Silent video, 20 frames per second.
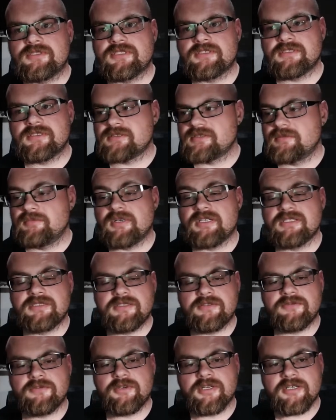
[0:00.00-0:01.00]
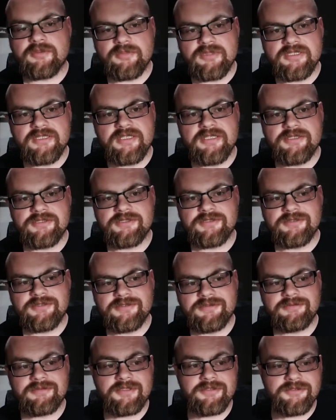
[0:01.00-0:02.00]
as I say, by several
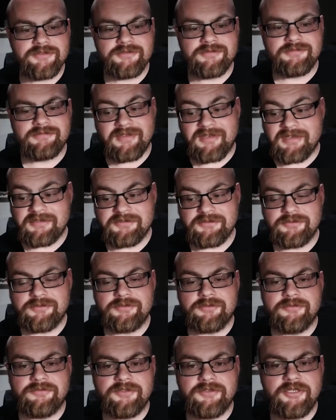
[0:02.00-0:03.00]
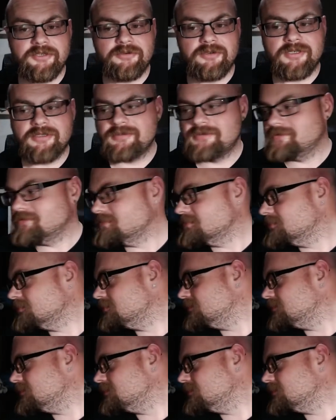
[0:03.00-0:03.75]
recommendations, I should do a video on.